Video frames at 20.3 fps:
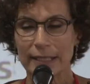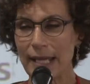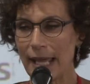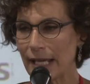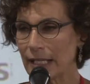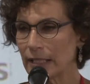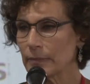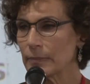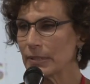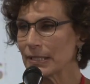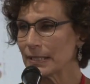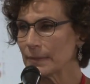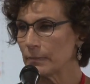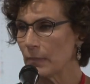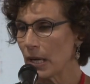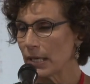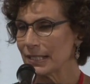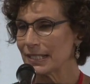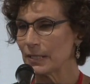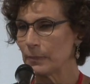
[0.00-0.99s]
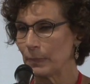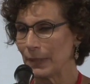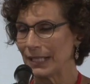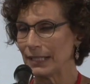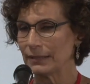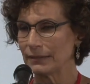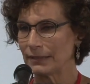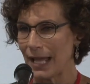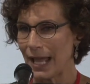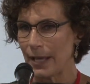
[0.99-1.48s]
Cannabis must
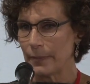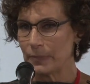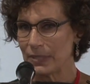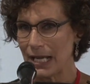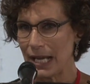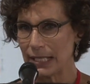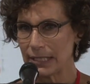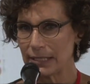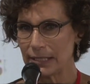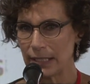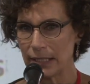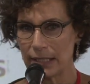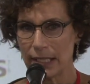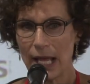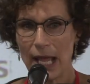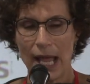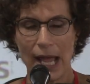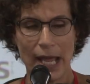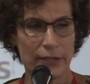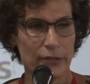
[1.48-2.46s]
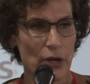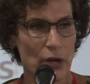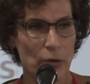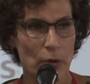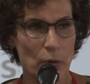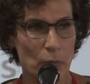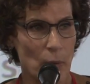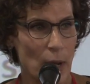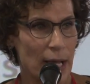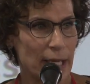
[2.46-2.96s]
be lab tested. I know
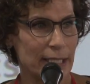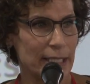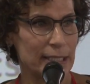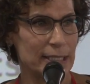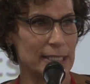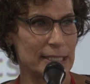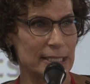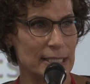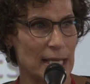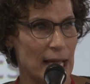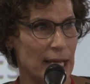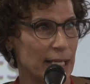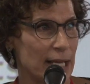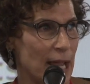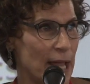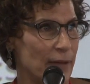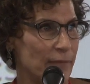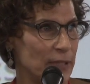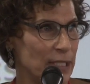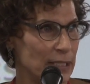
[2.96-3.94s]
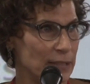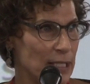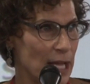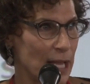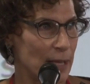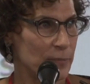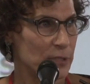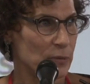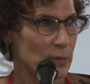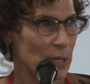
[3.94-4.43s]
Hawaii does not have any
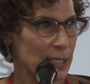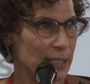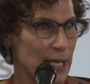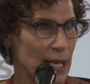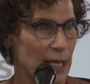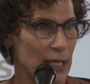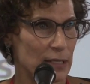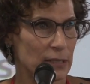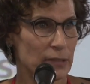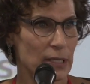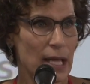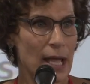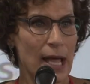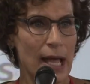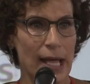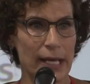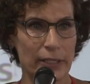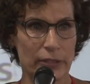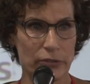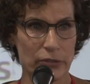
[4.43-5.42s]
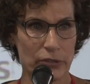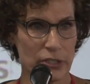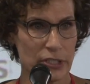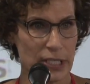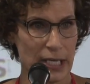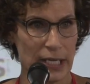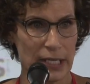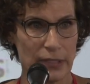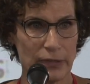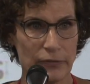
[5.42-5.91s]
labs right now. I
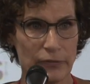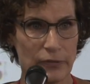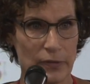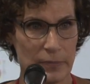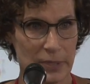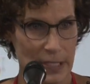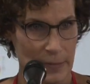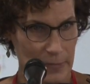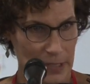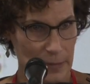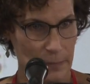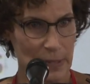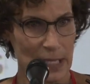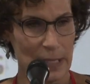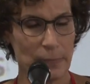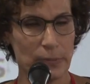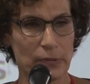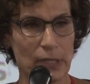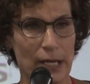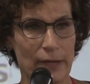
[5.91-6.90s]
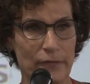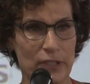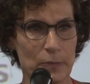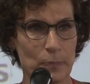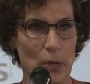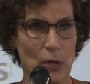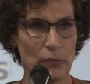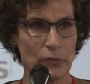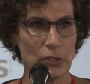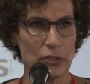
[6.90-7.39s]
understand from some of the people I've
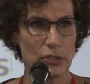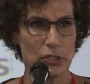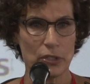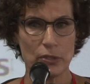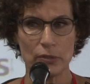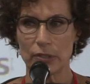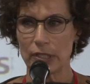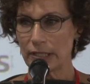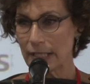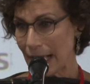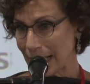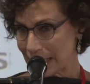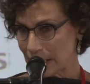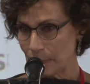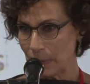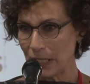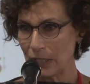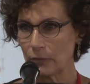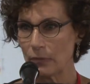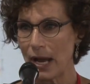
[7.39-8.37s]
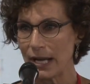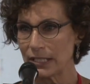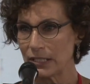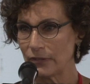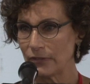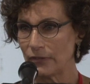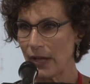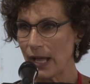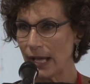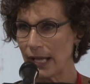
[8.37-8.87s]
spoken to that that's being
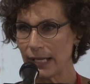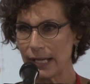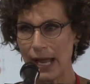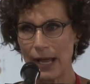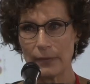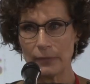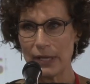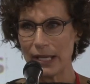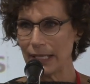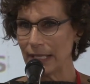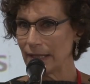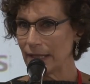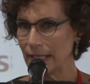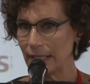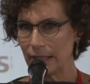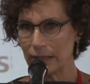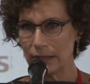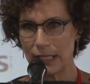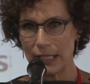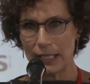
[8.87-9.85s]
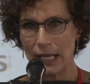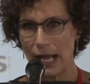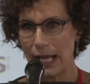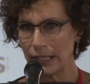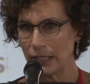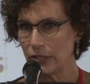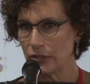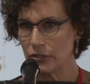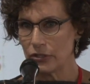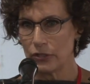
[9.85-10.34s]
rectified. I, anything that
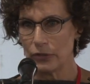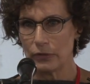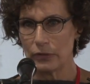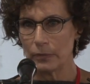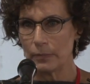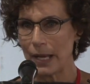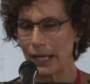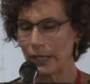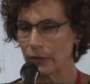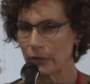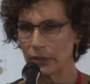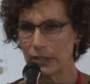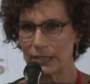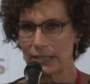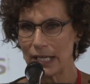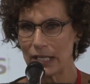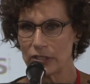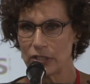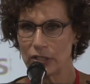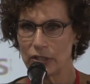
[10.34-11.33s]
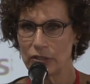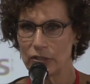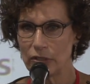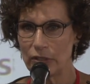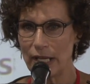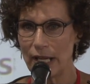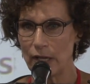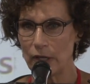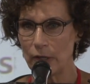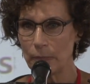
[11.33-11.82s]
I can do or my organization can do
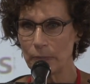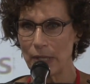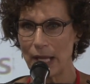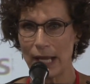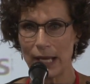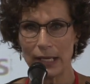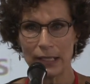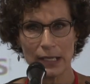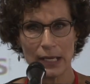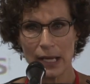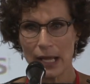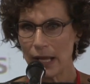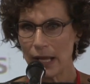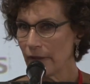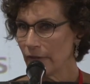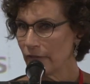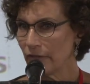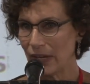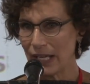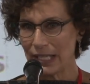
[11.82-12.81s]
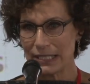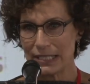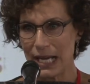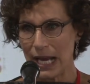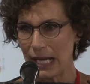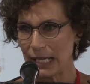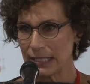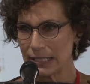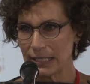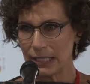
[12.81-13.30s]
to help that,
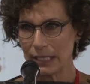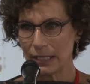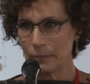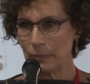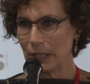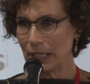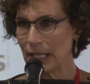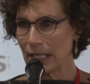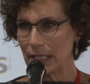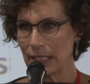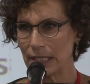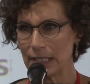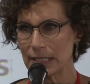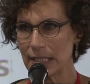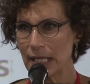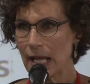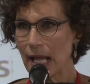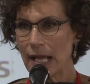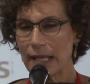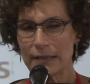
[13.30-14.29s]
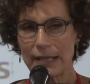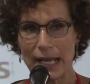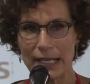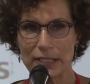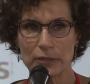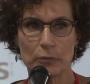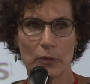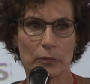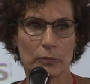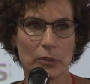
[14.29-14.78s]
fantastic, because
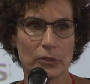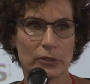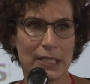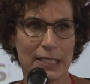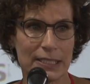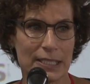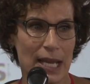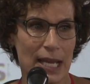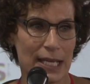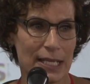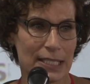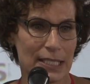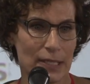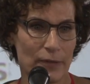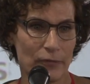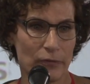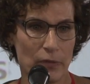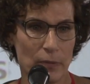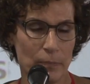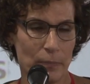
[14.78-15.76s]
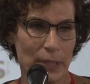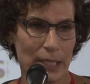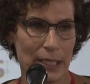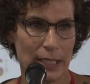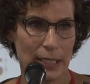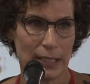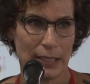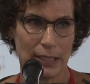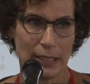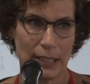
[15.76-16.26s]
that's what really takes it from
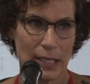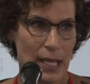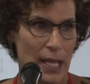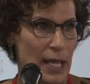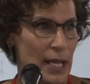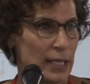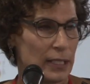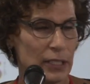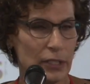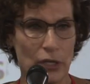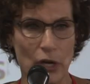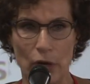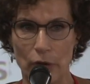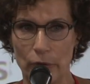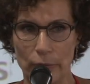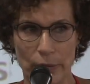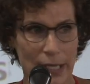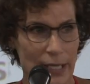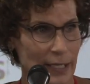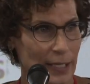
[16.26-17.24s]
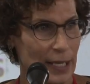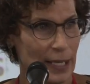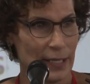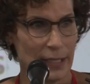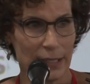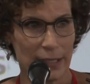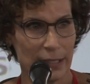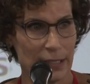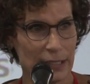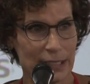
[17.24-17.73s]
being, you know, a,
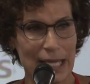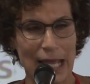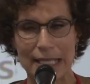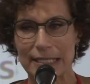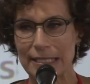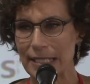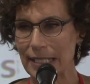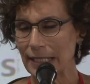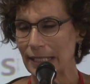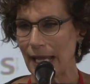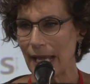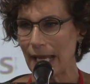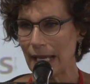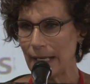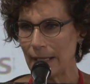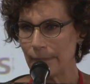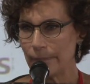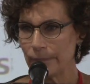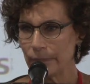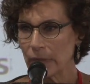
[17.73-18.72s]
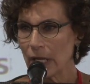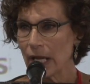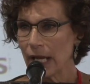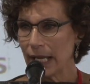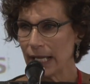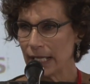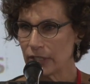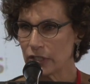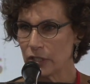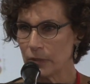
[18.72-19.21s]
a guessing game
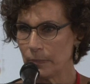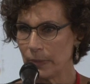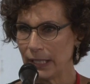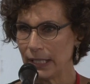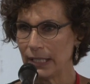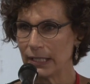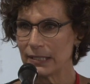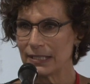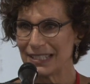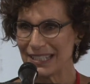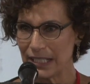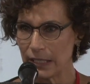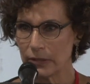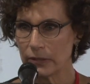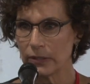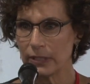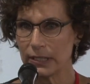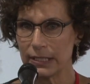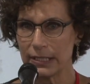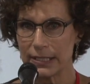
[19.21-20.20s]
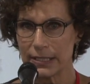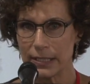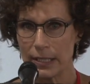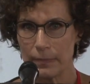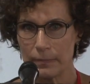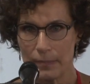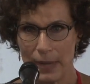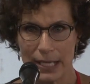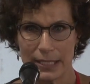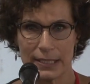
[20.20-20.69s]
into being serious
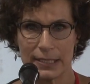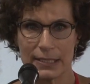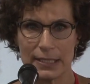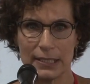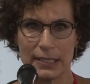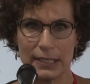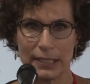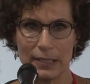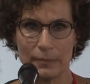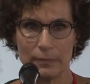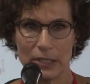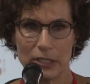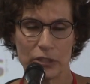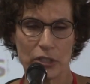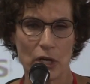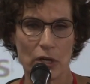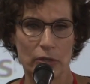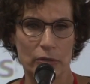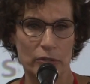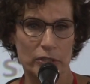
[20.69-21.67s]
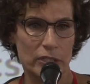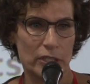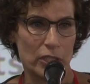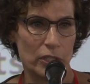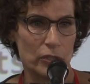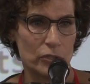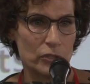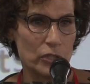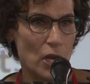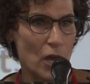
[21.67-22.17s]
medicine that can be dosed,
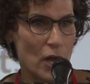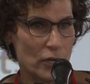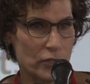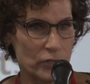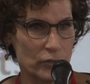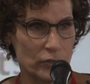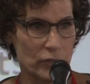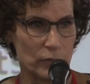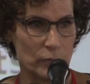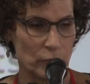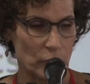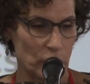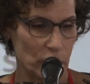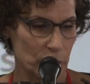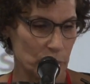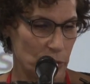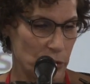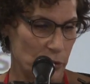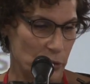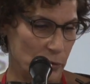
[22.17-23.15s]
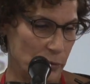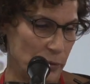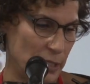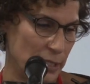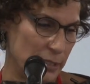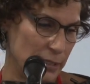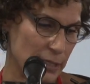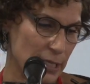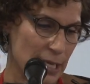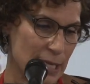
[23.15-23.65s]
that your doctor can work with you in